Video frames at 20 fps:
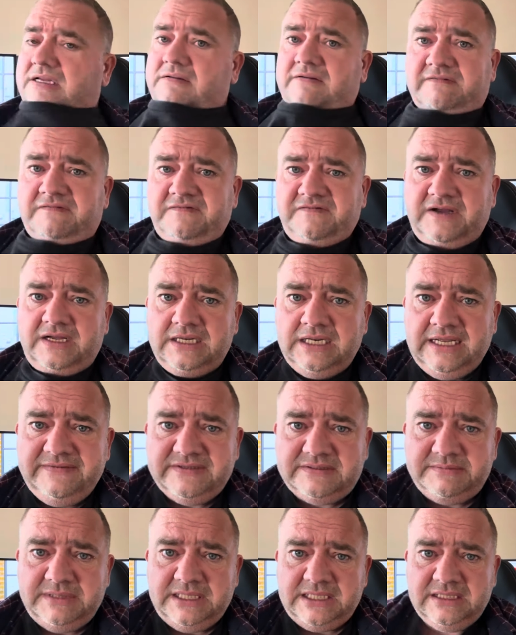Fat
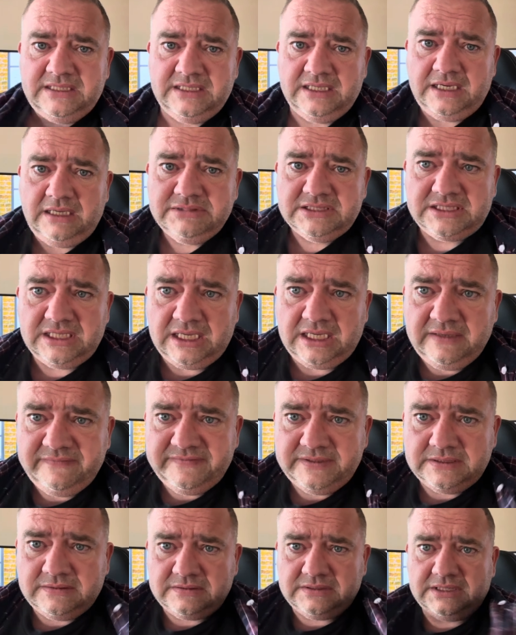life, matter. You know, I'm
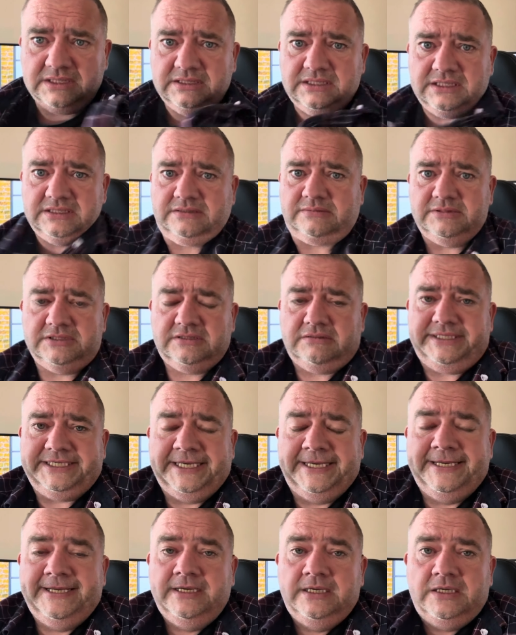starving. I want to get something to eat.
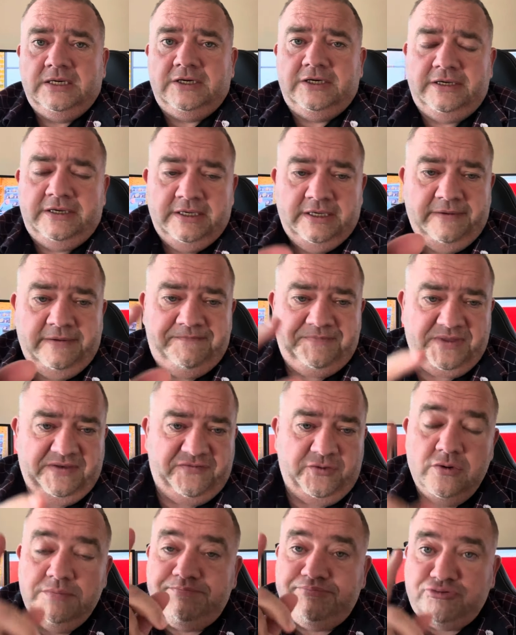Uh, if
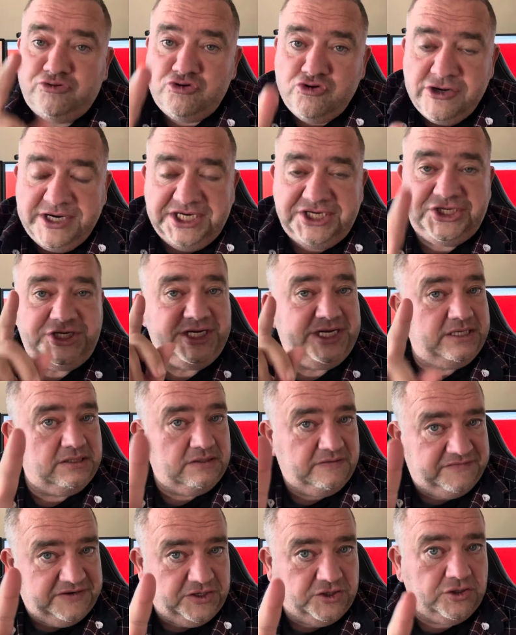you appreciate
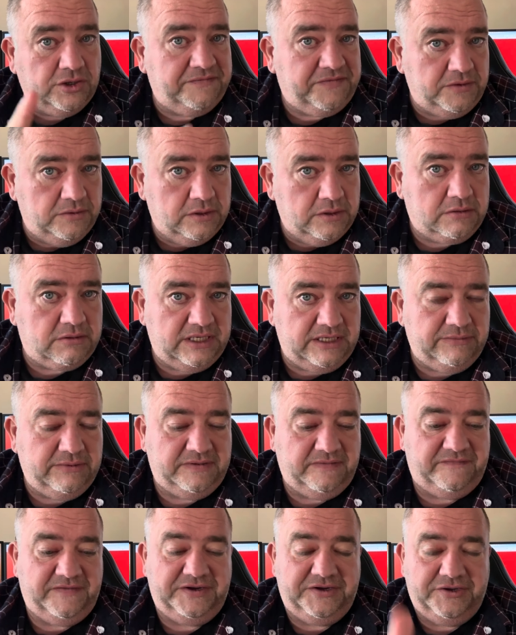the video, not if you agree with
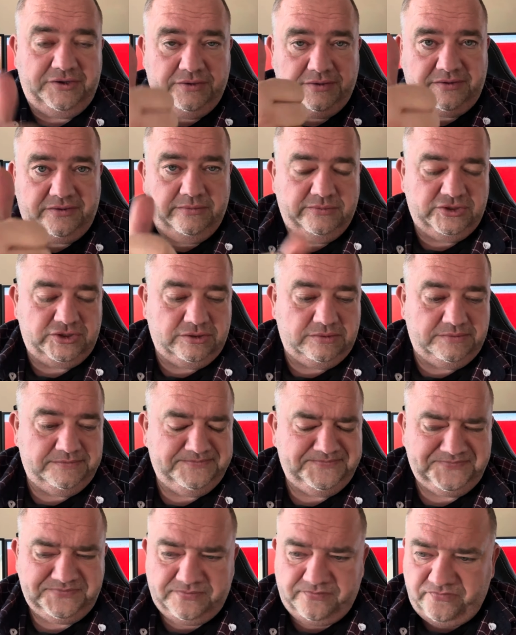the video, thumbs up.
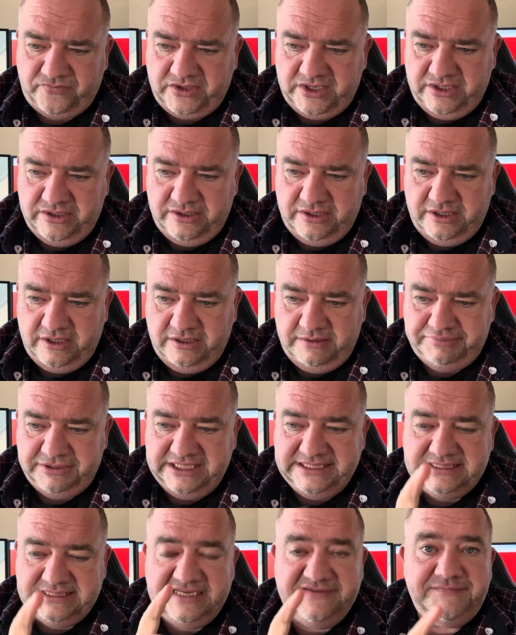Uh,
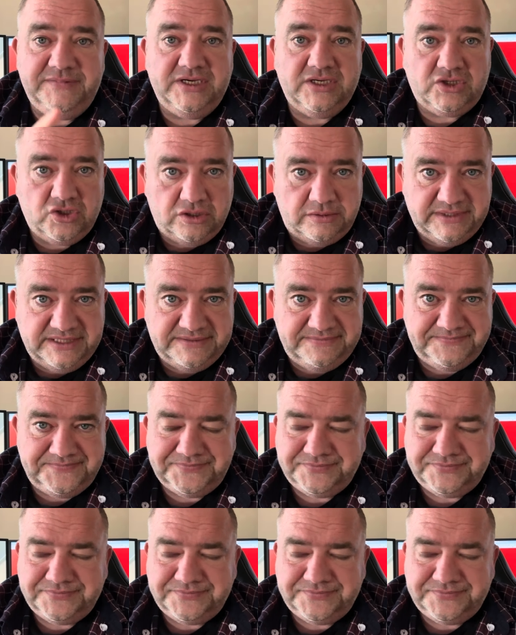please leave me a comment.